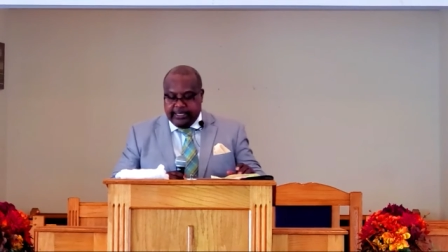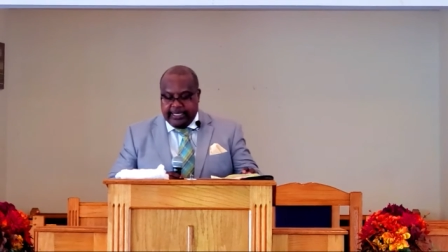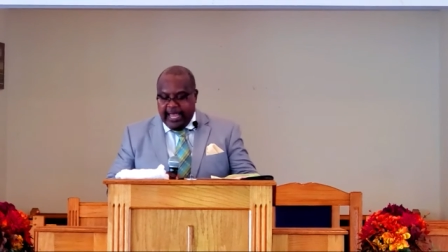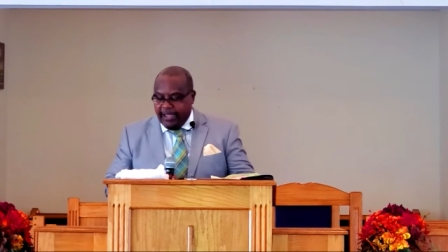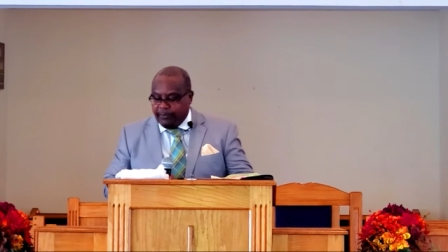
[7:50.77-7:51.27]
The
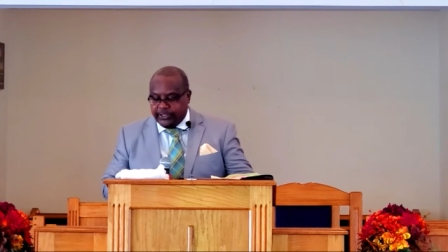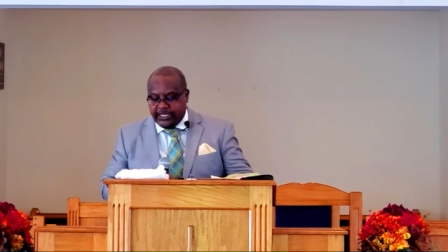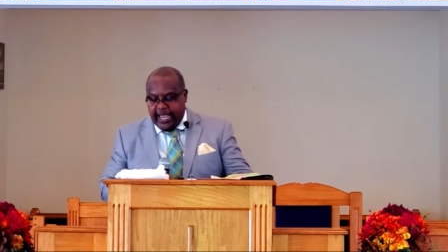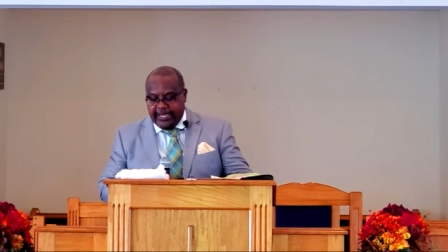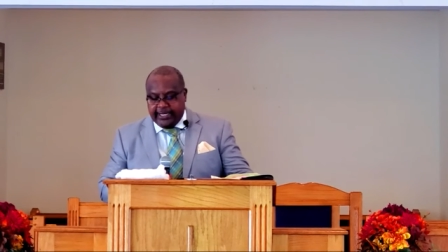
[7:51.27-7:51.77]
light was
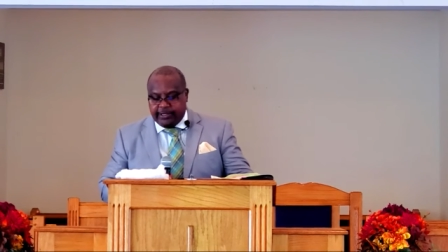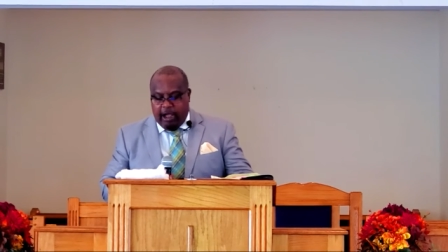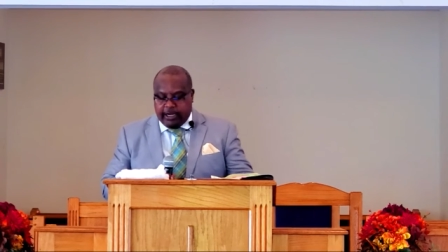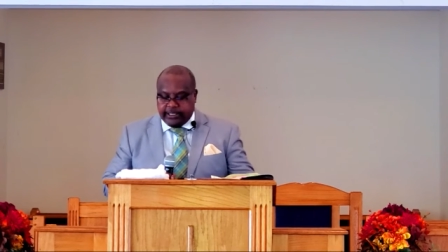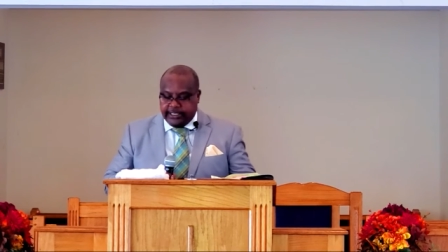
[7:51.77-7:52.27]
shining in
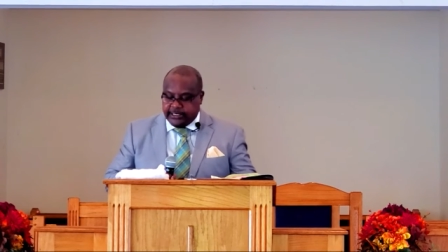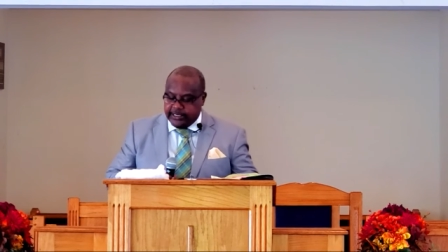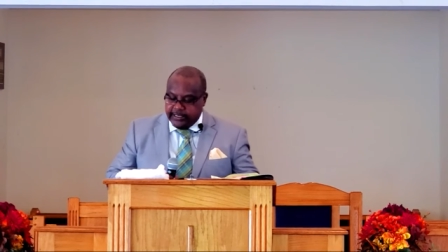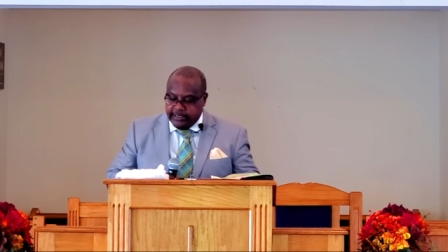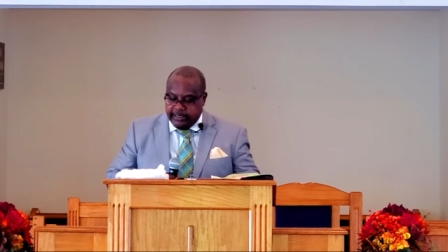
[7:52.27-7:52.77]

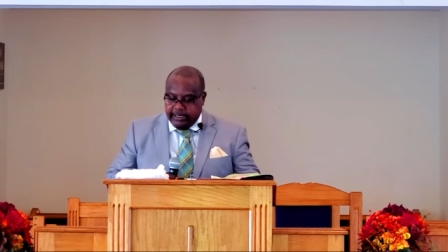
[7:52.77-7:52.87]
darkness.